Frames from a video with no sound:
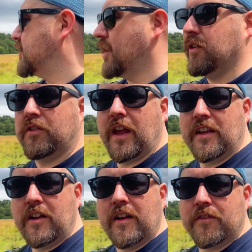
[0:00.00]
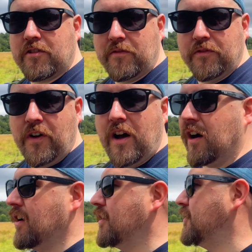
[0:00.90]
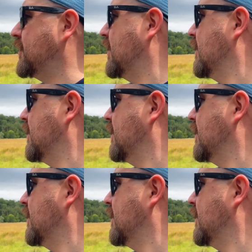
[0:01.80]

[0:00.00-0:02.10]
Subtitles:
shows that you don't have to travel far to